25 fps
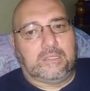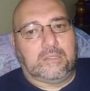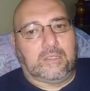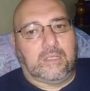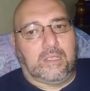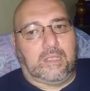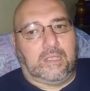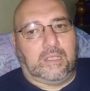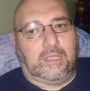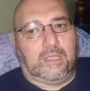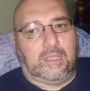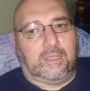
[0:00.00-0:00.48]

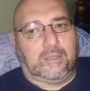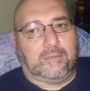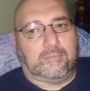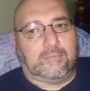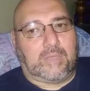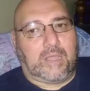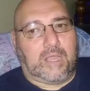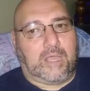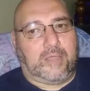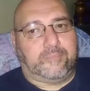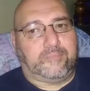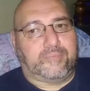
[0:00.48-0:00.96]

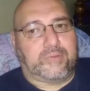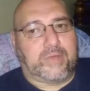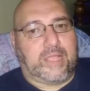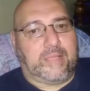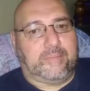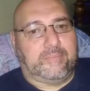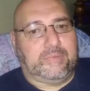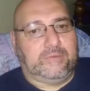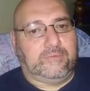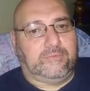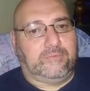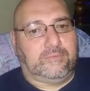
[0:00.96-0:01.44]
I'll
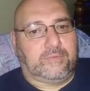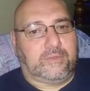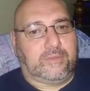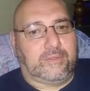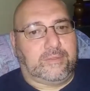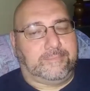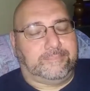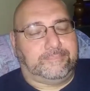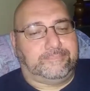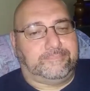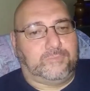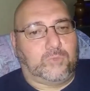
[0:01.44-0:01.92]
probably,
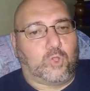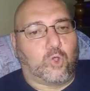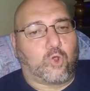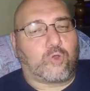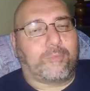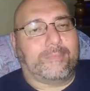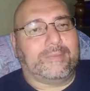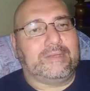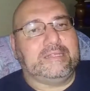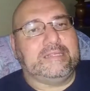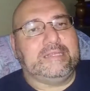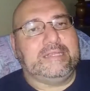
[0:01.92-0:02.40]

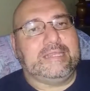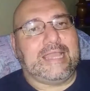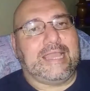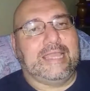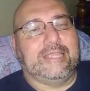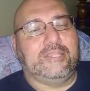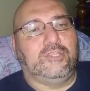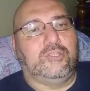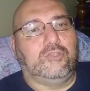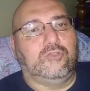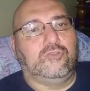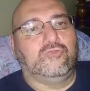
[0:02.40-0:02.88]
normally I
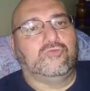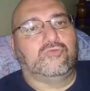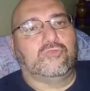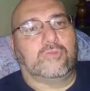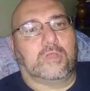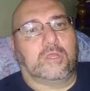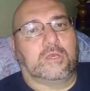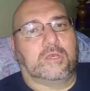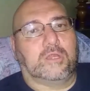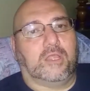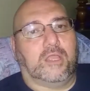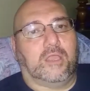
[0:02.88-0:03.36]
do
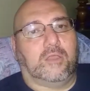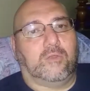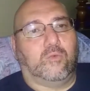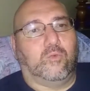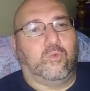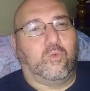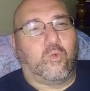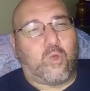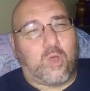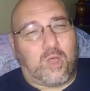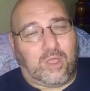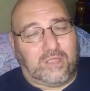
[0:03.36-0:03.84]
run
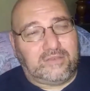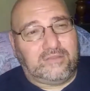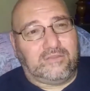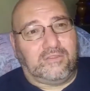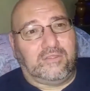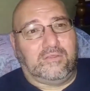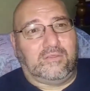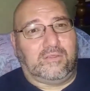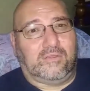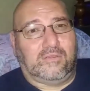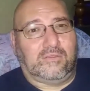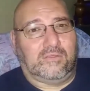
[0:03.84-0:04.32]
one
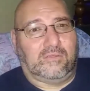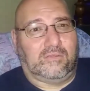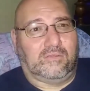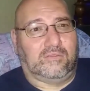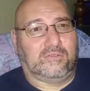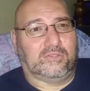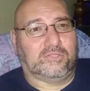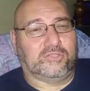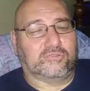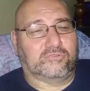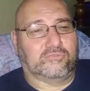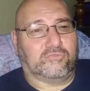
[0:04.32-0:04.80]

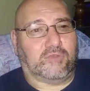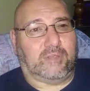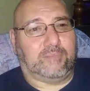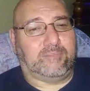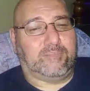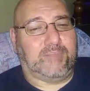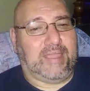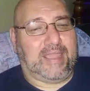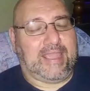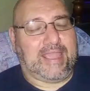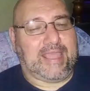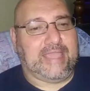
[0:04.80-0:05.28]
scrub
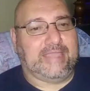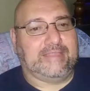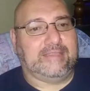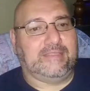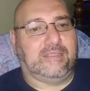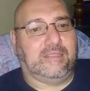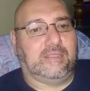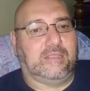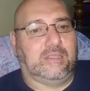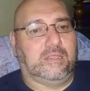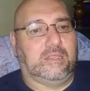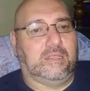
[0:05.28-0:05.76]
pad
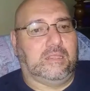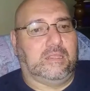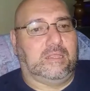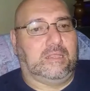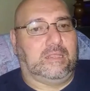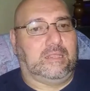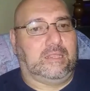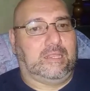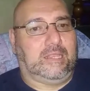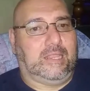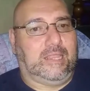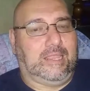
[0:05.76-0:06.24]

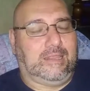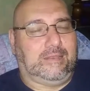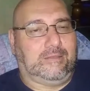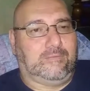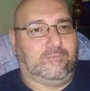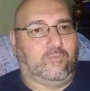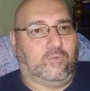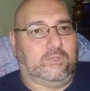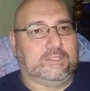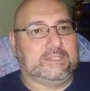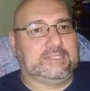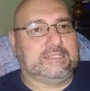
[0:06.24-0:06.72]
in
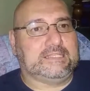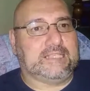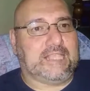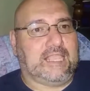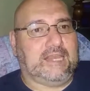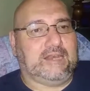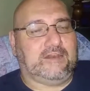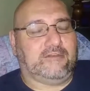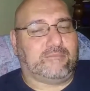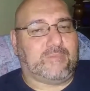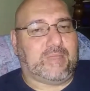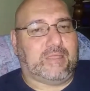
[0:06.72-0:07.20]
one side
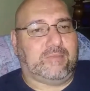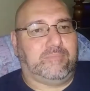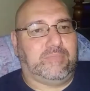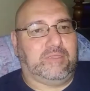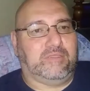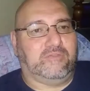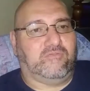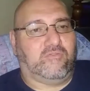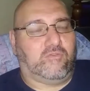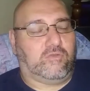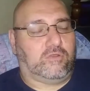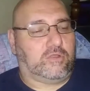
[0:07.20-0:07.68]
of my big
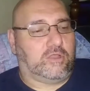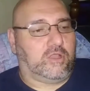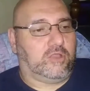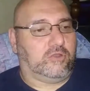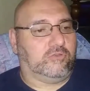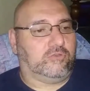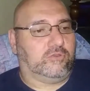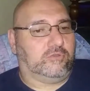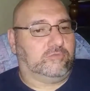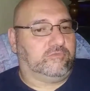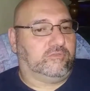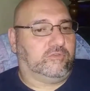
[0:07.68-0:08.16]

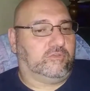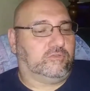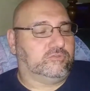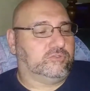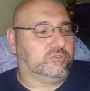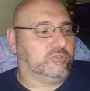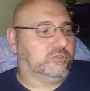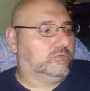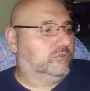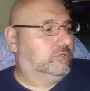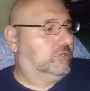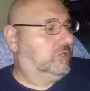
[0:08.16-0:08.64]
400
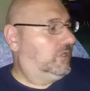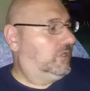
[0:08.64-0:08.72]
filter.